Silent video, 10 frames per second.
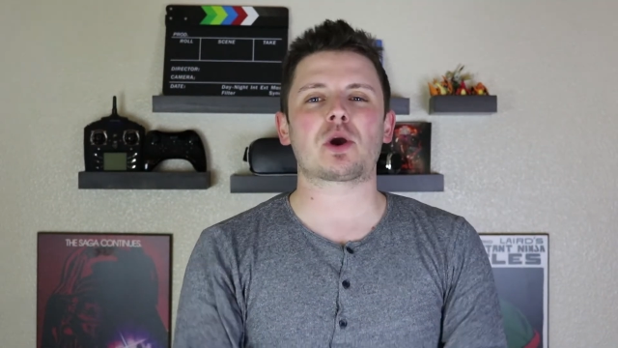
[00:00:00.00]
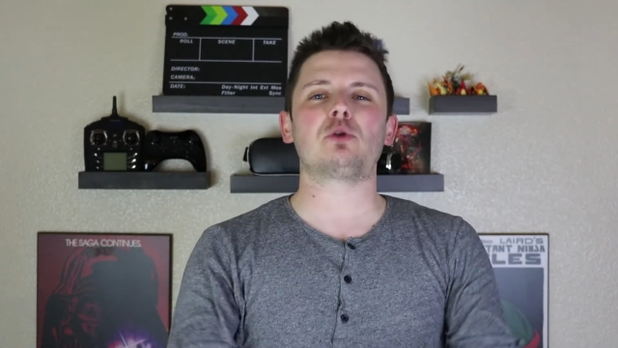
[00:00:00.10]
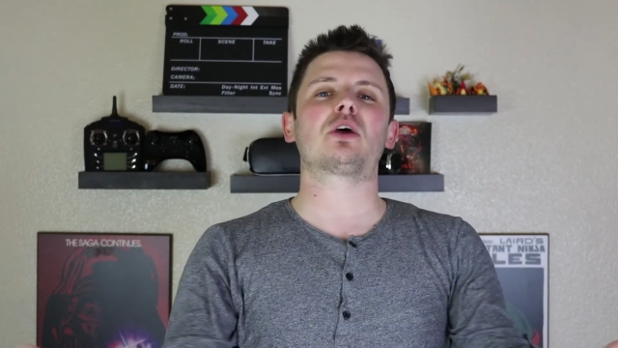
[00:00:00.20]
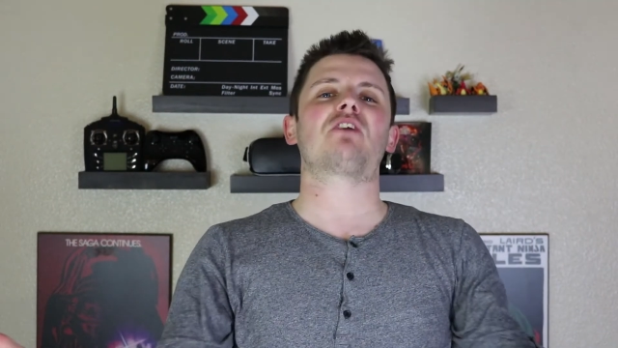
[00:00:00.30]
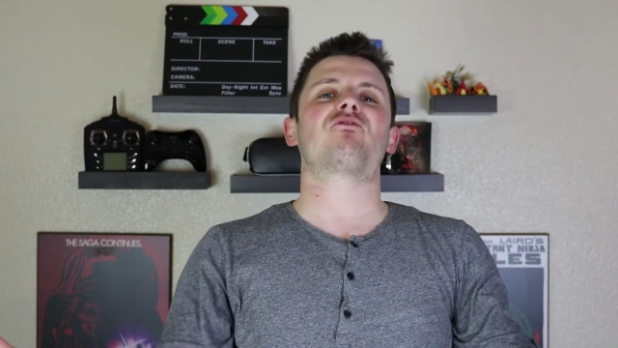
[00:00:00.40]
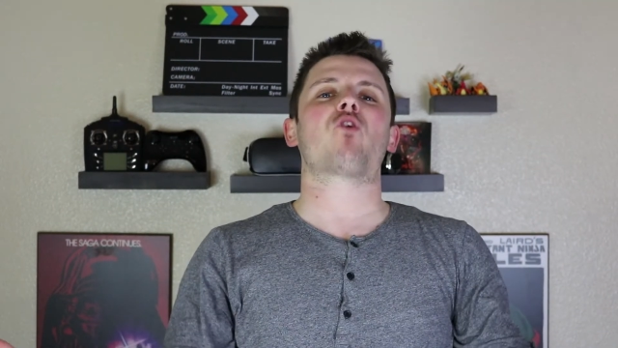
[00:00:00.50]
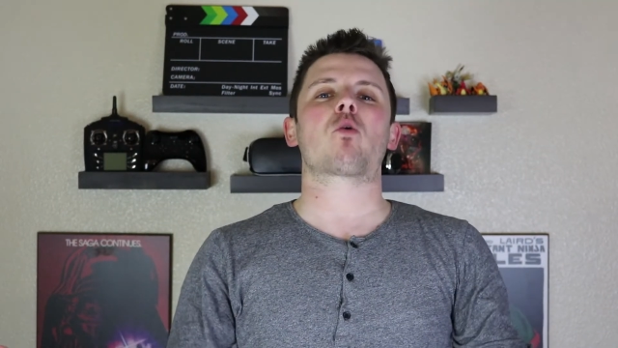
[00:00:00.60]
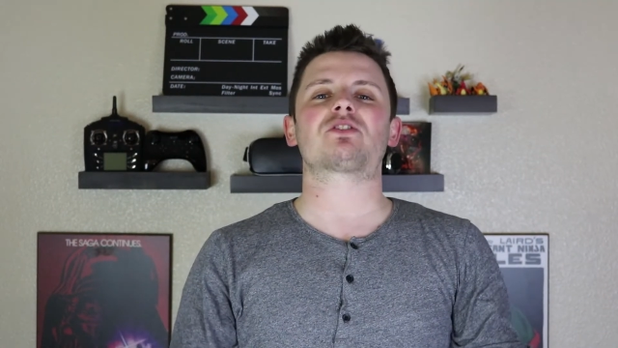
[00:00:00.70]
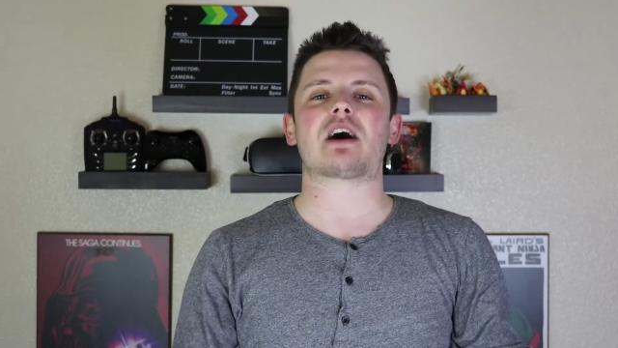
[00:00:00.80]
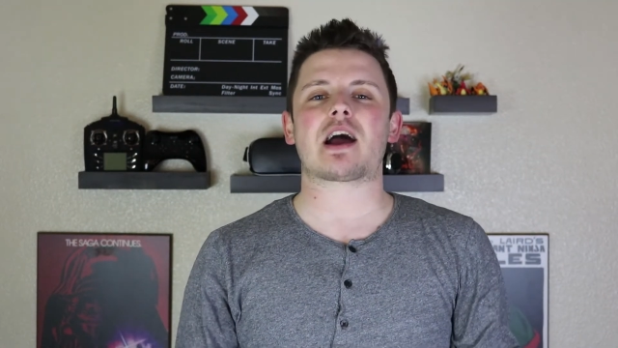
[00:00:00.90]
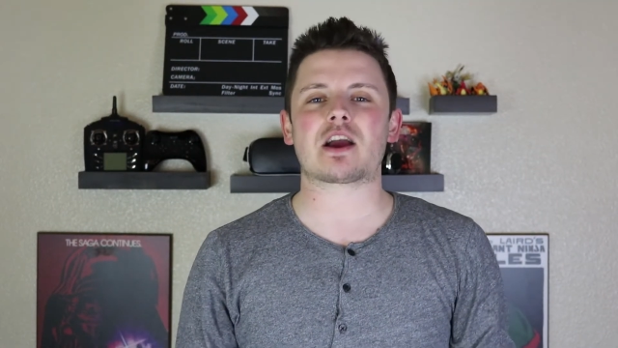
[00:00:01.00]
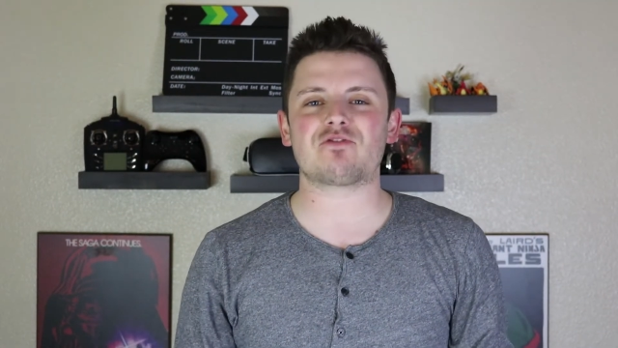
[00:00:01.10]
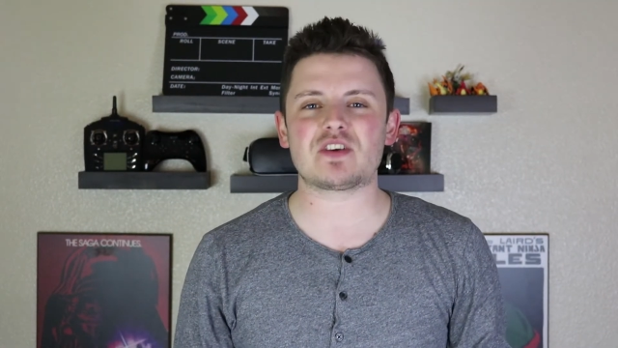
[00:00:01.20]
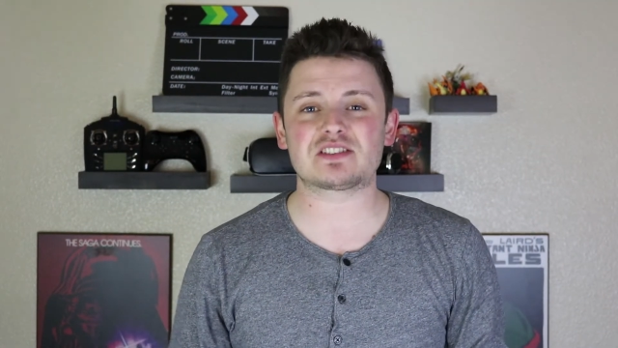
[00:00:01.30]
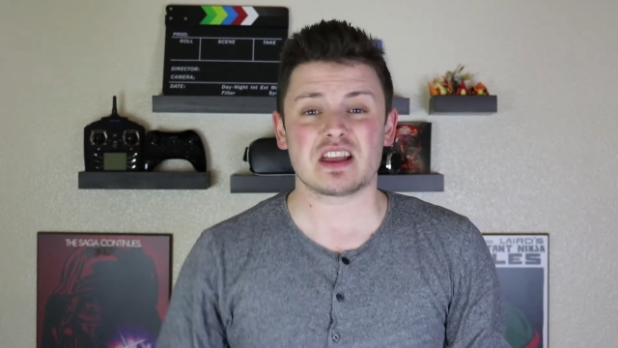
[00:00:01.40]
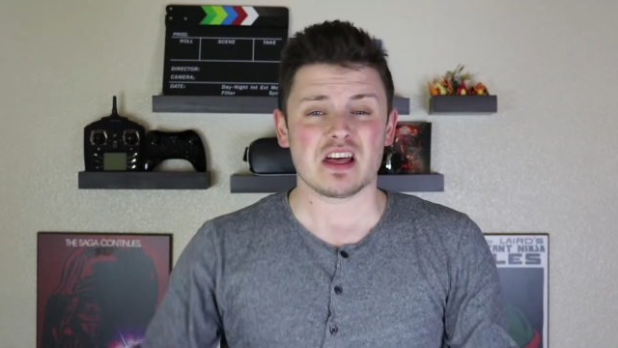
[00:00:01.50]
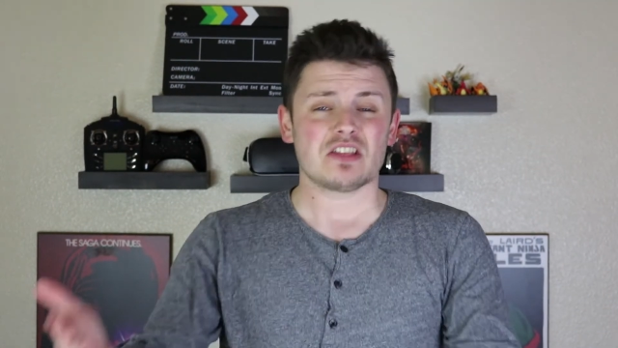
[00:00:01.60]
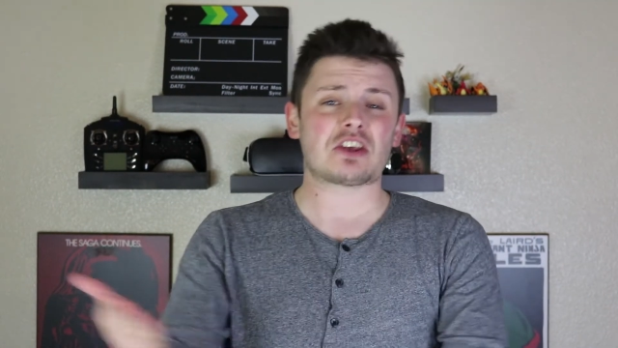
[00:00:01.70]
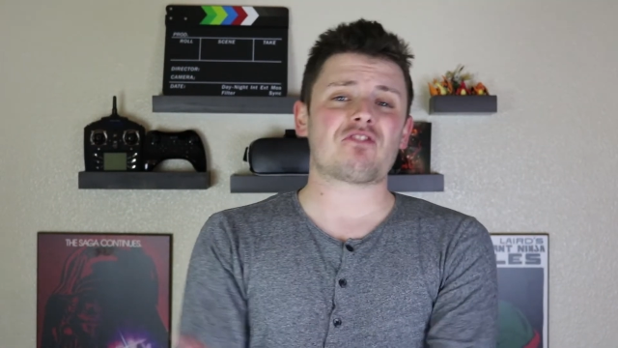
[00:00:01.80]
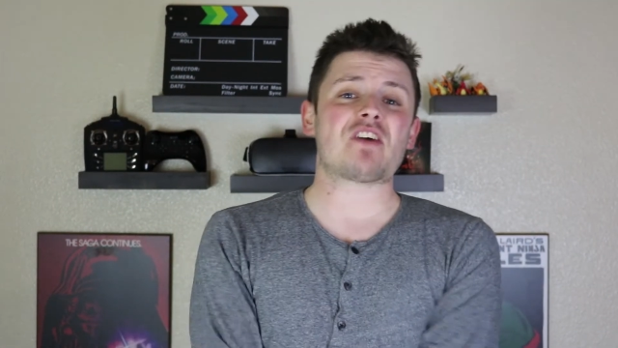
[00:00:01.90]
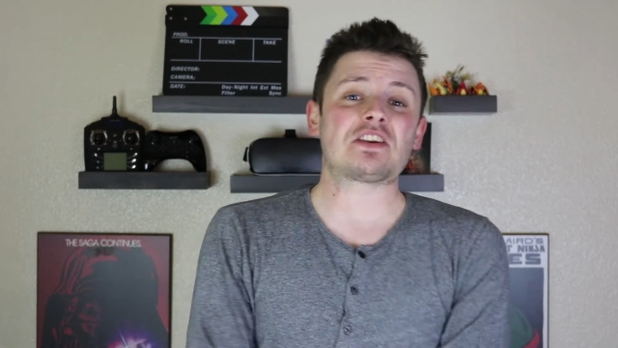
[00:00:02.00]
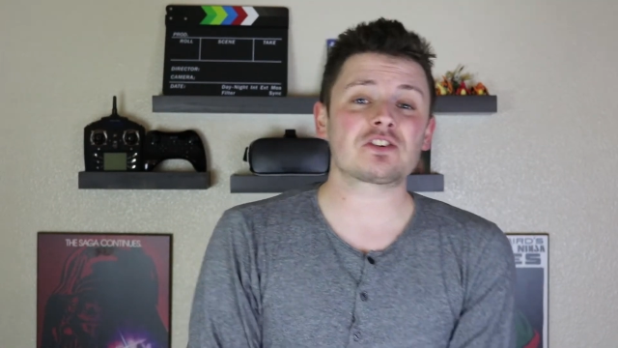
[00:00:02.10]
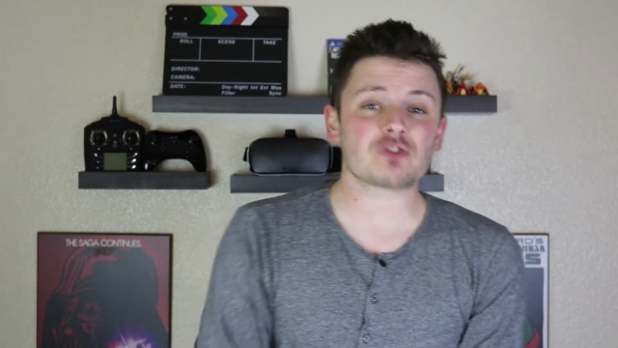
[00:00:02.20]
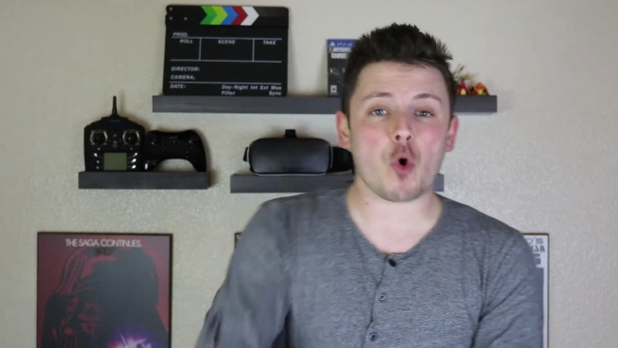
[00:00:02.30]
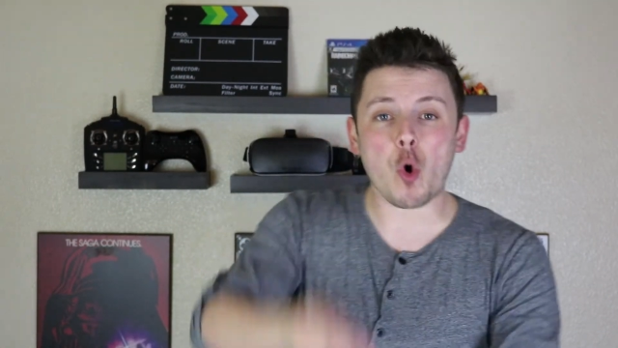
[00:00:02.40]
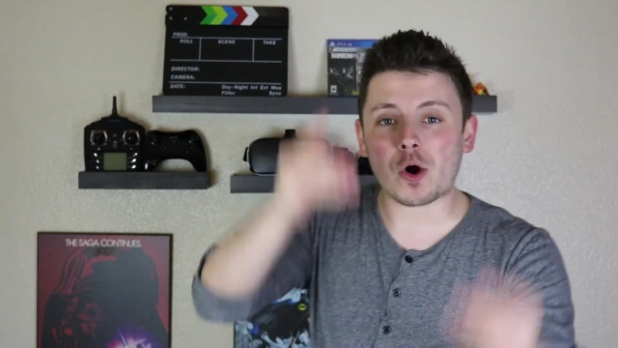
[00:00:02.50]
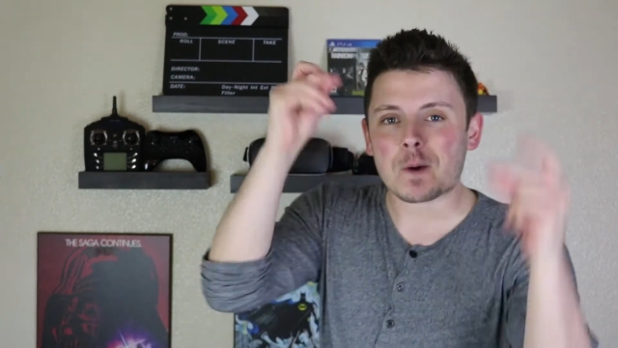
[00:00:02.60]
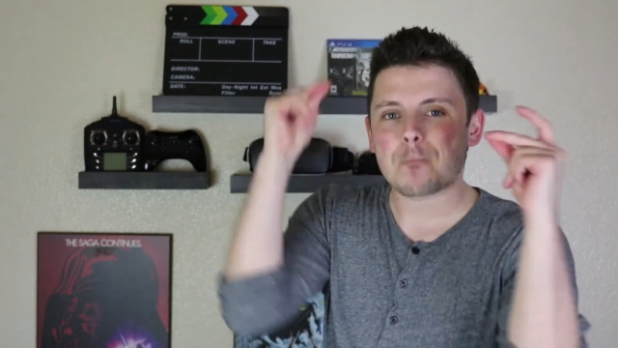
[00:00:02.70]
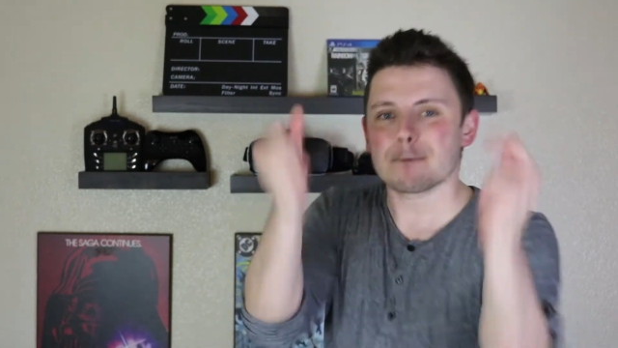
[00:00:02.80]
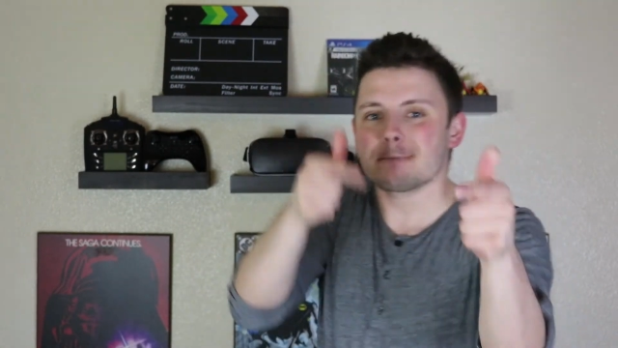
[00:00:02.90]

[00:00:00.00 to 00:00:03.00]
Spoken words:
Are you looking forward to Iron Fist, the Defenders, or